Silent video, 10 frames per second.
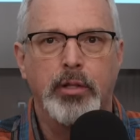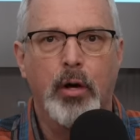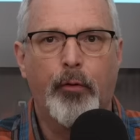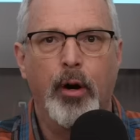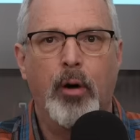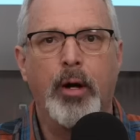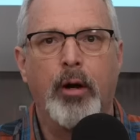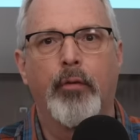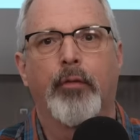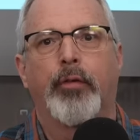So, for a quick
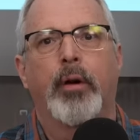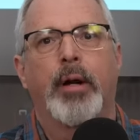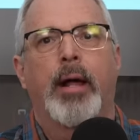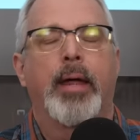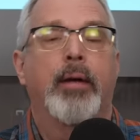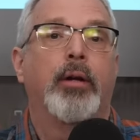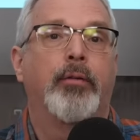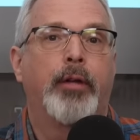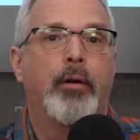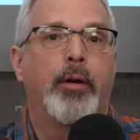overview on how they
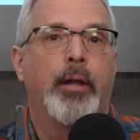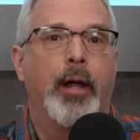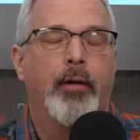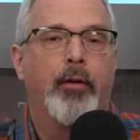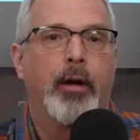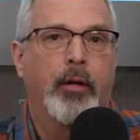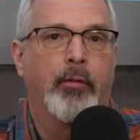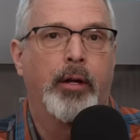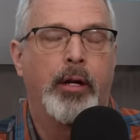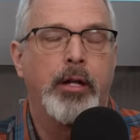refloated the Ever
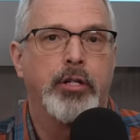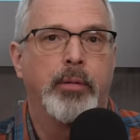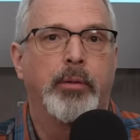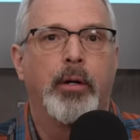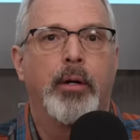Given in Egypt,